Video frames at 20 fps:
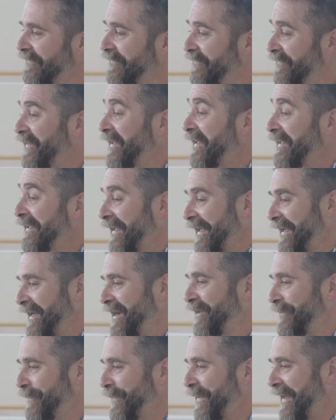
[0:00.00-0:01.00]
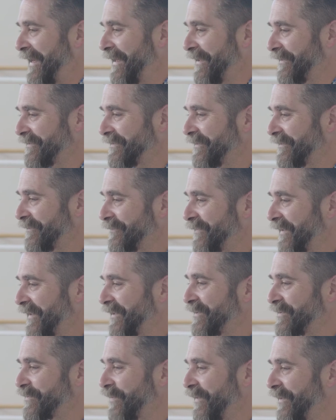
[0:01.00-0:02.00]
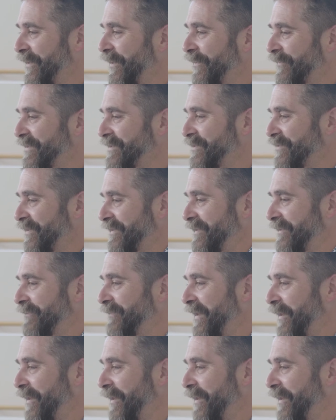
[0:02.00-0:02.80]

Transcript: feeling unbound because we're not restricted